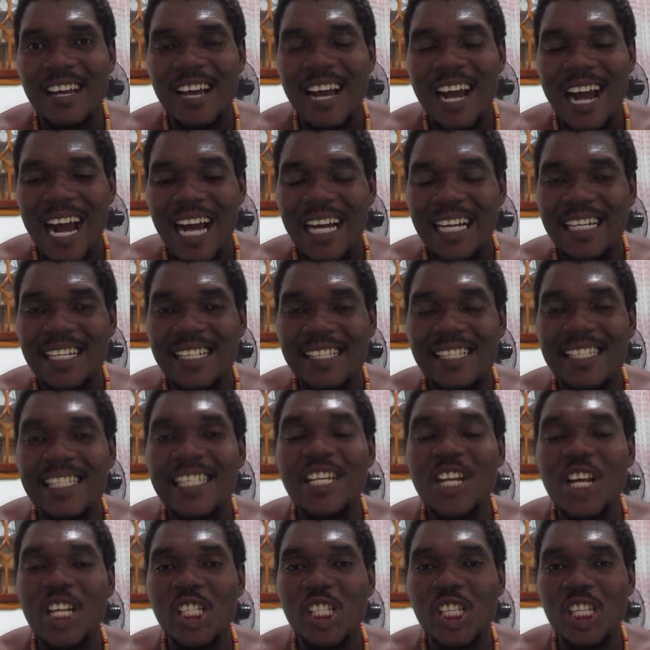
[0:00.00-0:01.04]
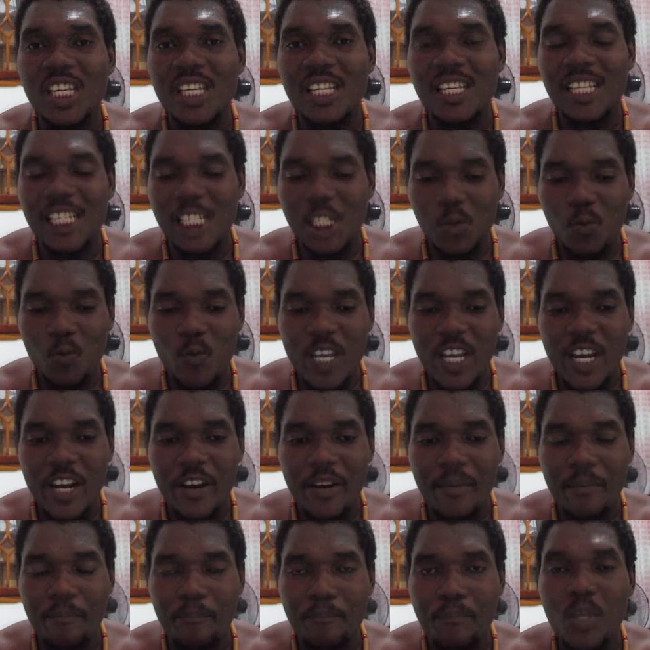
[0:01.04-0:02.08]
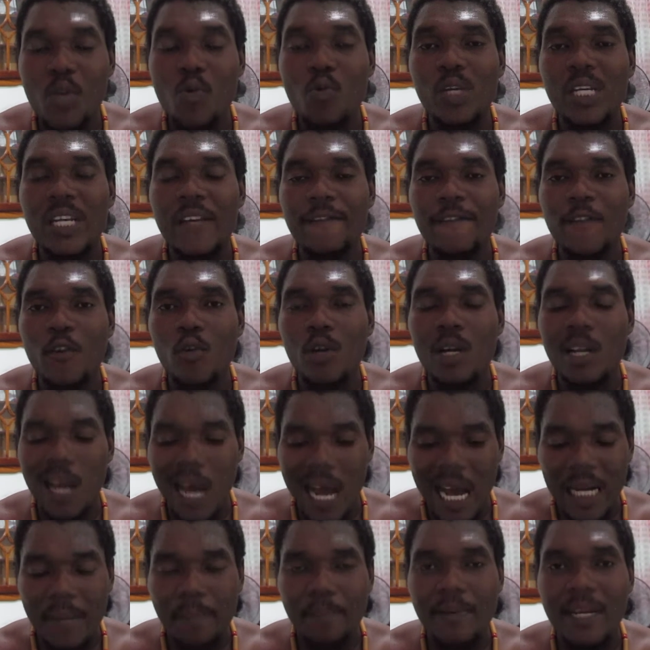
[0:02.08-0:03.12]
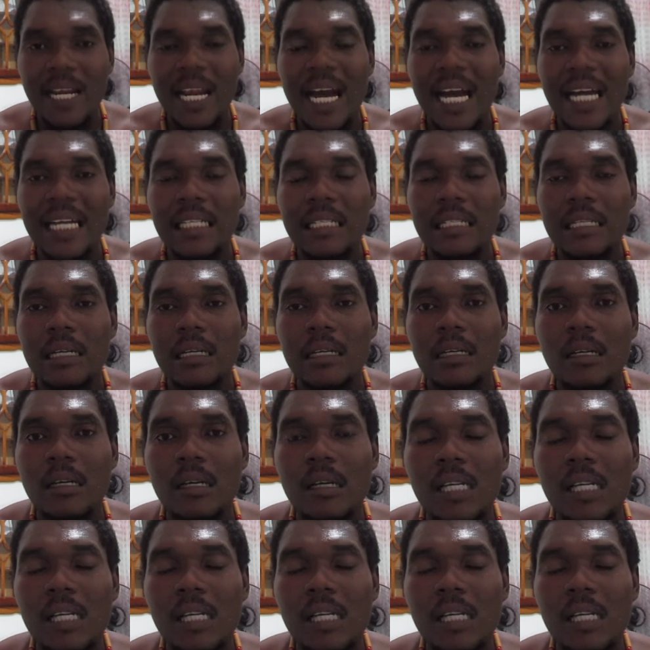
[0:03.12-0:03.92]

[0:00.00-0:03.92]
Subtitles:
And the synergy is where beautiful, unplanned,